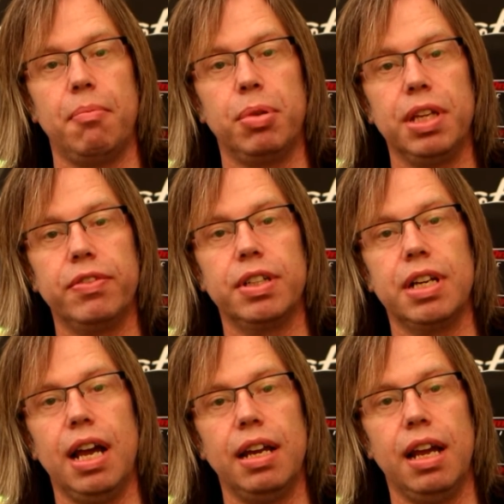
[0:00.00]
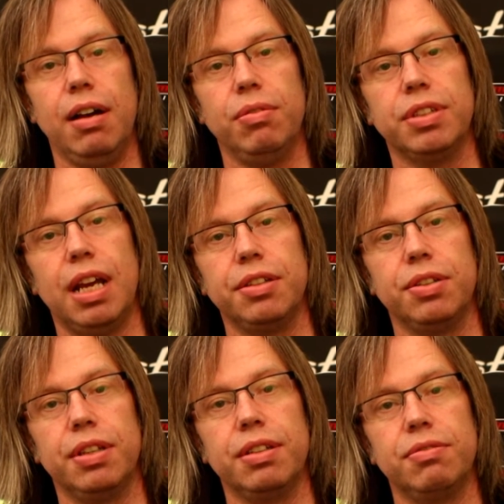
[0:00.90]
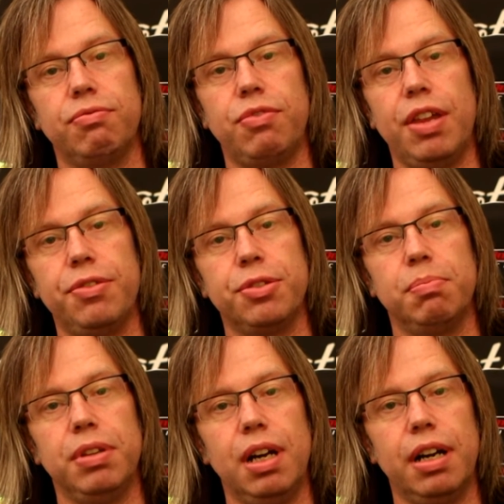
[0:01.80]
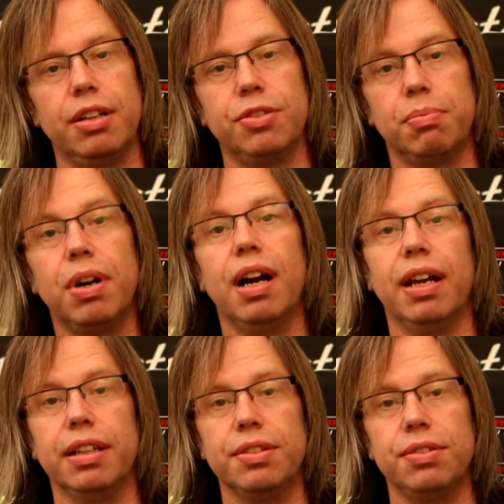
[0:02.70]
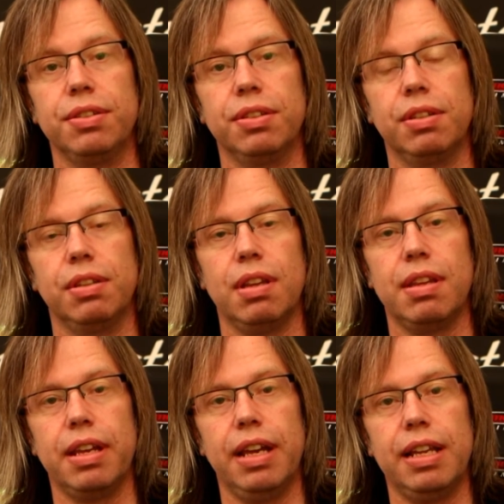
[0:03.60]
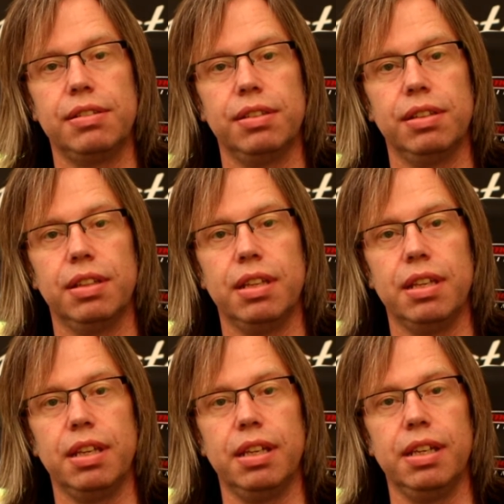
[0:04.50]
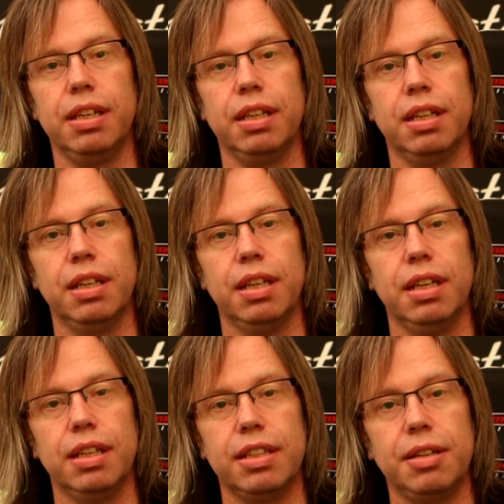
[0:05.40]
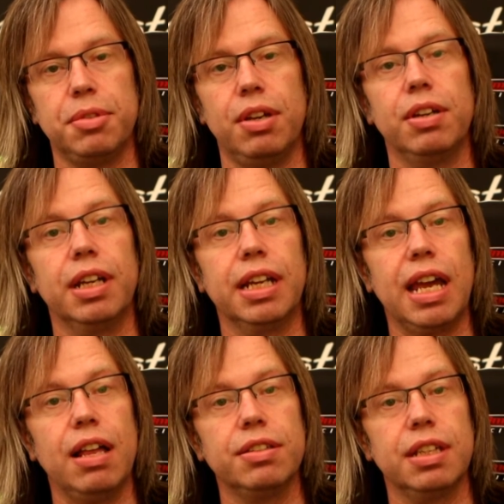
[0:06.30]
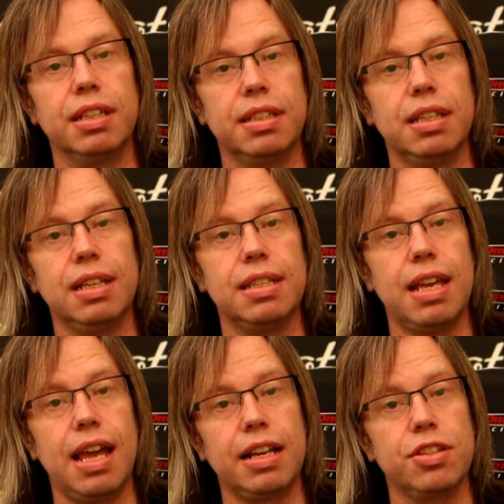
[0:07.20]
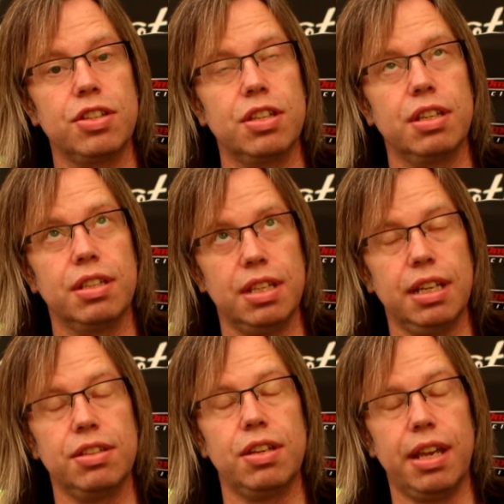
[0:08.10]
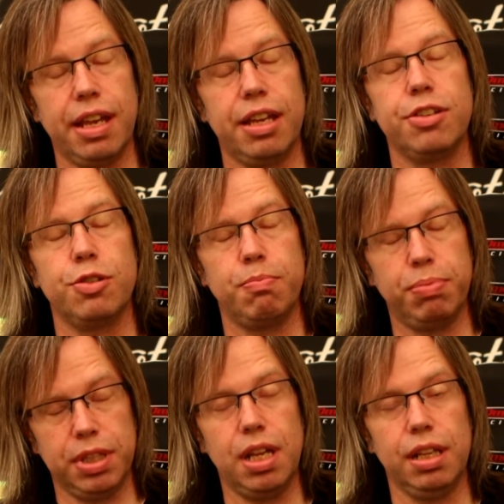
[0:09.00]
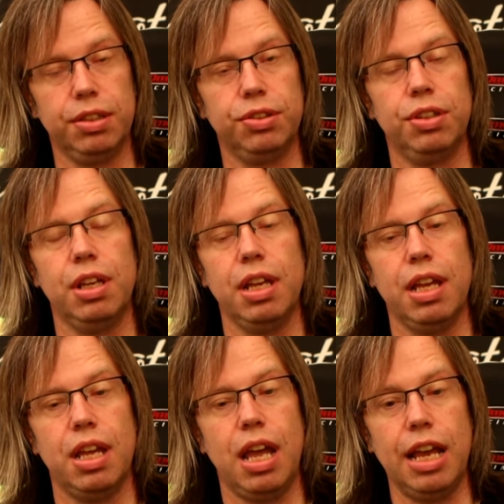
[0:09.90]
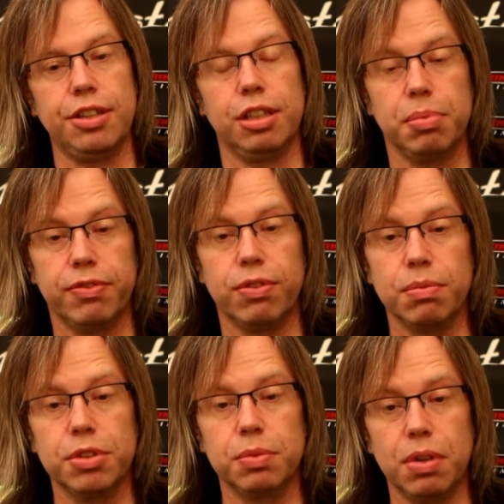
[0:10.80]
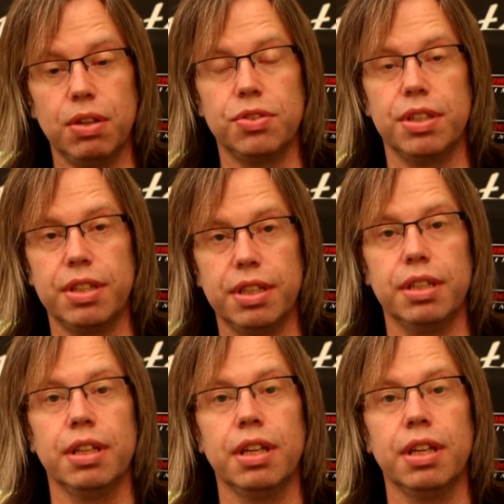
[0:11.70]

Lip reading: believe it or not, I was actually rather surprised that the Samsung Galaxy 6 Edge Plus actually performed as well as it did.